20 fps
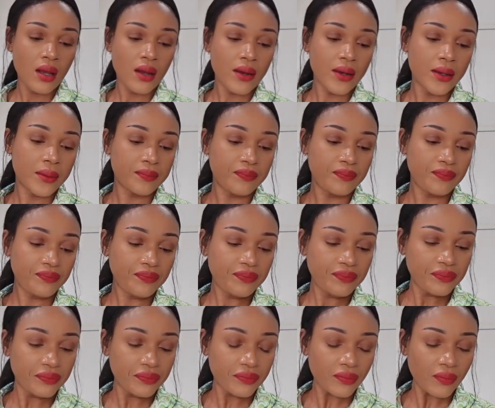a
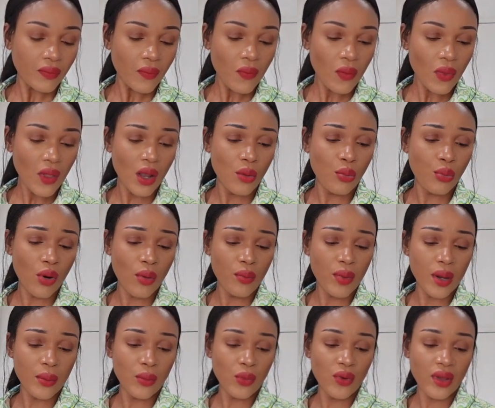
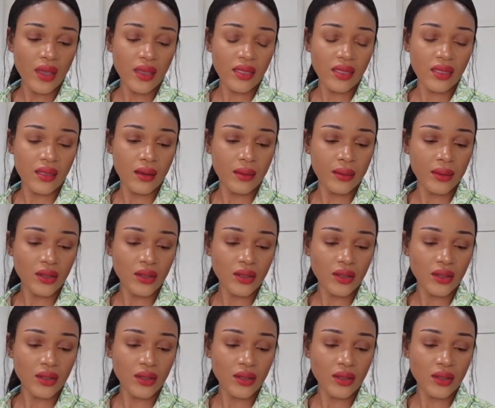problem with,